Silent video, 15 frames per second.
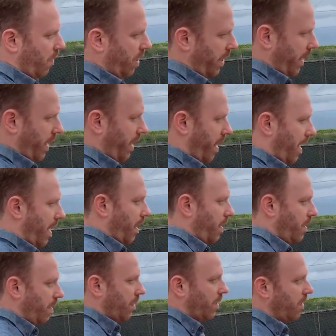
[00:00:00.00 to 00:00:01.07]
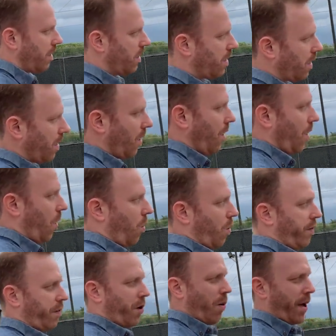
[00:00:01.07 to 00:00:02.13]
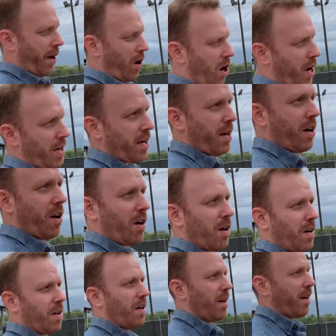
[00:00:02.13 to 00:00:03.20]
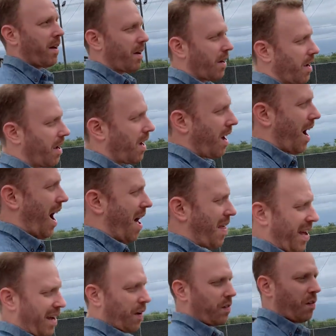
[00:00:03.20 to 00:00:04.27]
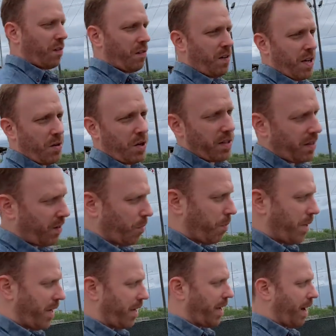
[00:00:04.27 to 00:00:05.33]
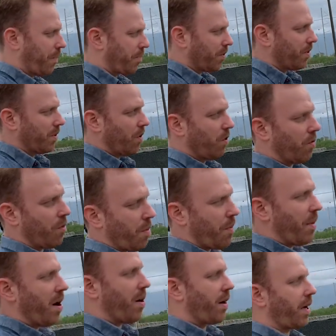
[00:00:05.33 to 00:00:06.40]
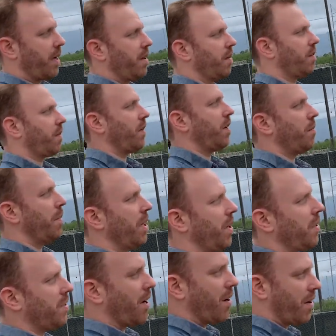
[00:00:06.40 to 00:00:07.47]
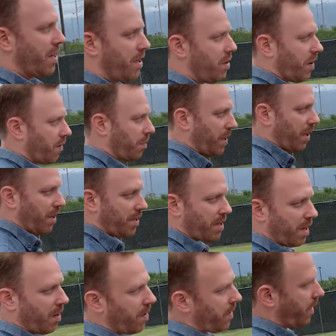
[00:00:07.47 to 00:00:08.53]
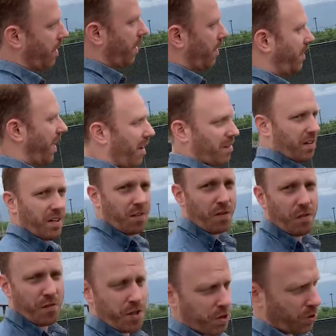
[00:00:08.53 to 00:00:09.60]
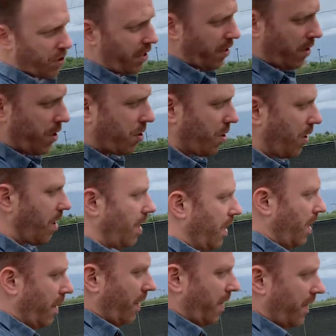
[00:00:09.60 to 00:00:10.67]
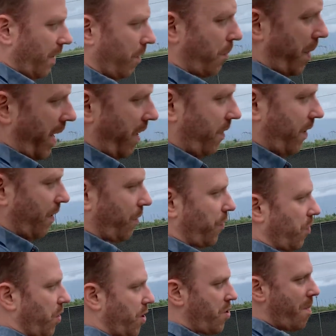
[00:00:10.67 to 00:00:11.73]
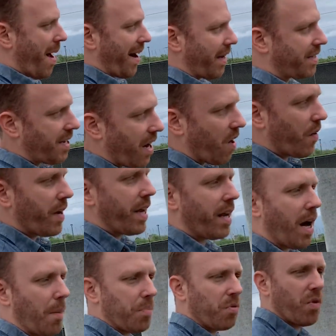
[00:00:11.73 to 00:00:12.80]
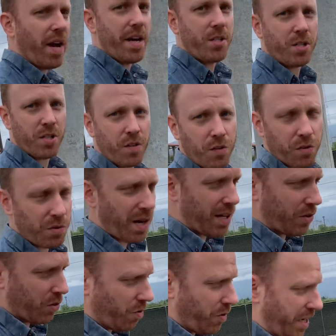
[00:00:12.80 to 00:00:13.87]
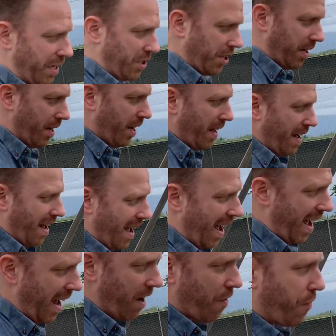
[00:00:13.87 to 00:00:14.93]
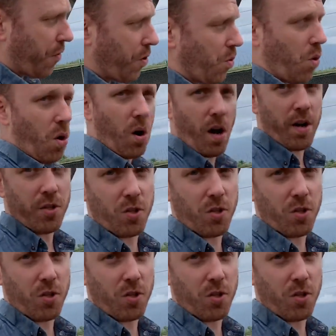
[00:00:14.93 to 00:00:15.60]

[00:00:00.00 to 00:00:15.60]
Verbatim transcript: Really, uh, what's going on here, I think, is a secret that's being kept from Americans. The military, the U S military, says in its official literature that this base is for humanitarian operations throughout the region and for the war on